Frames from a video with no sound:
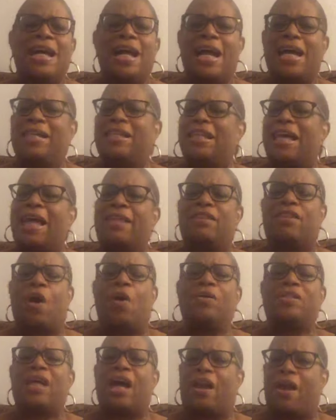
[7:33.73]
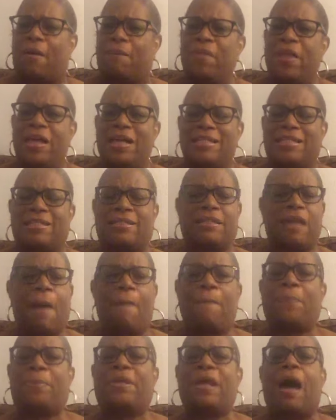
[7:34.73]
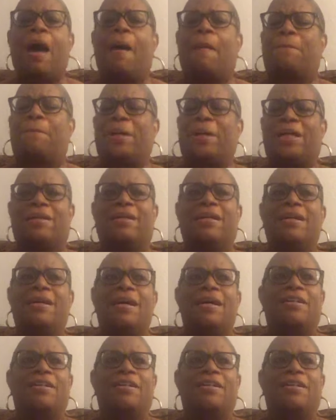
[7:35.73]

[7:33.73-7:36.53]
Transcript: and, and those that are stepped up and